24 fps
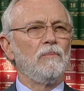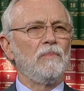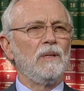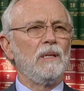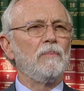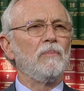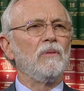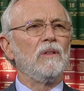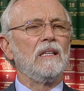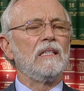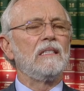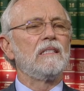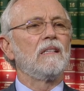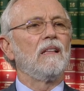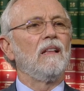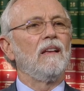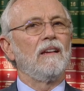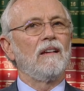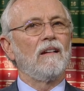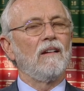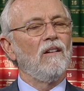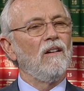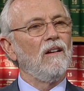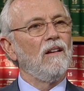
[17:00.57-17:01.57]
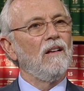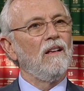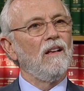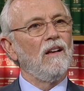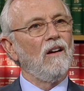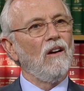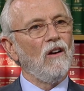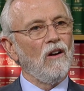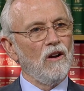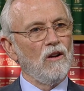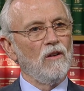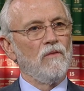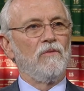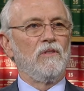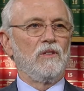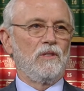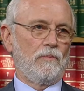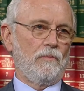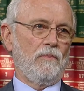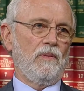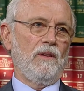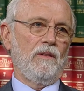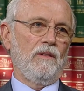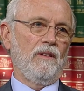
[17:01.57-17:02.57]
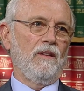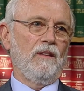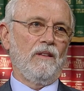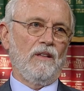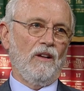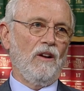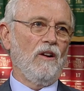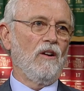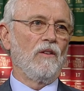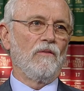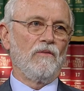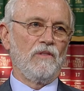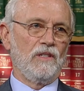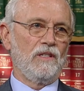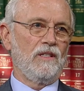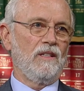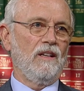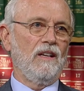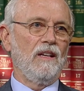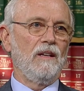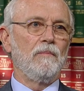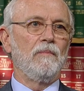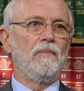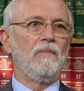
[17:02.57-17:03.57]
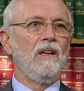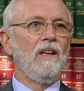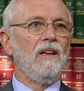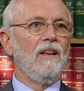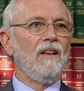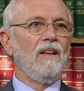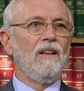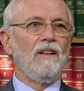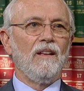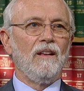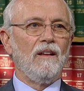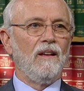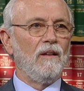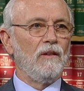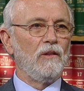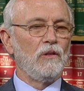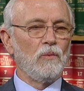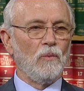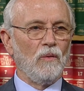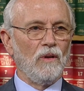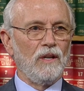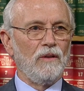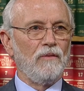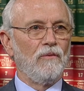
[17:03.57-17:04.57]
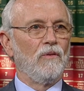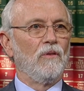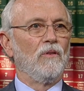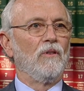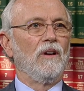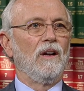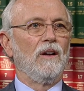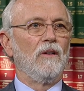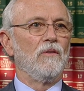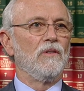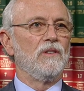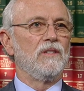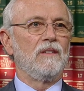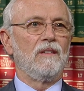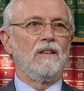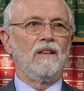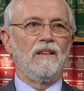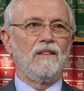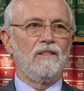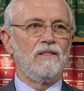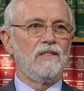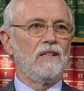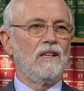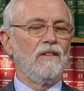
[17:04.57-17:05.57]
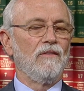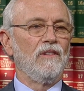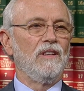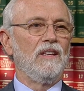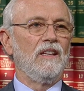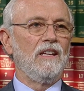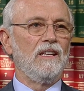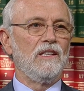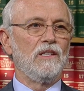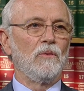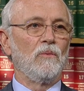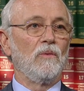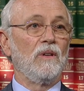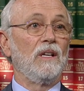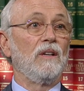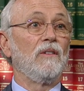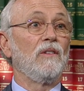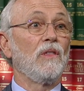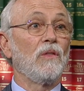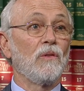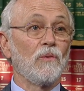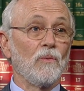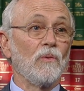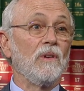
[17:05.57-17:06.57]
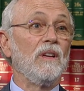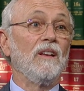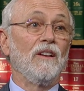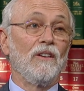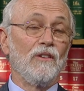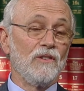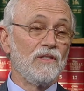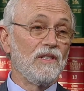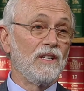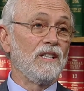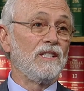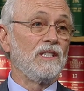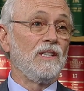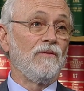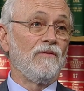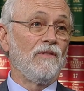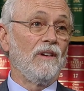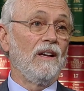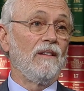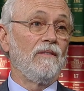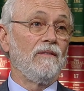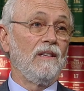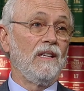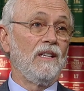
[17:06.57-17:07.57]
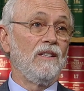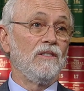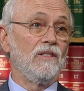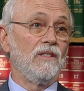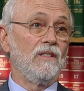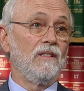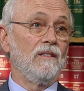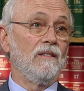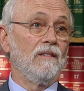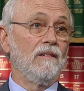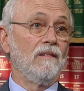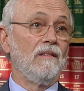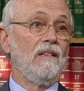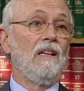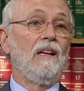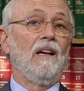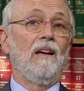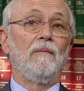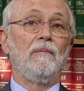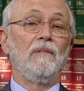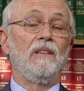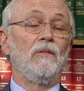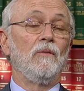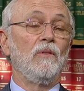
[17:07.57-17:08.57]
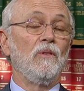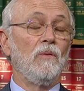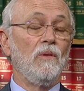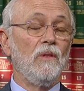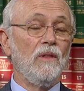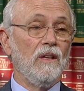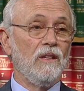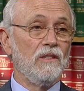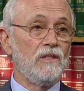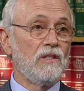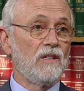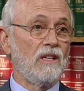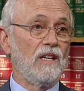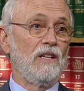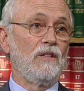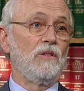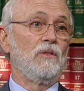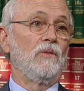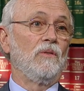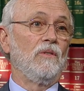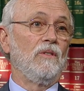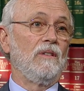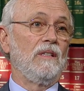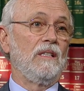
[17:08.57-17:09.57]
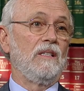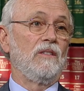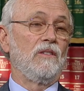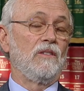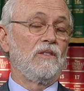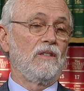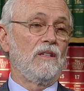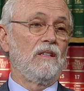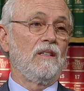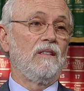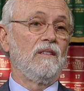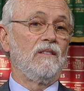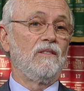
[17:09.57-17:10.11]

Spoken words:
people it's like the harvest time. 24 hours a day, 7 days a week, 365 days a year. I mean, the schedule is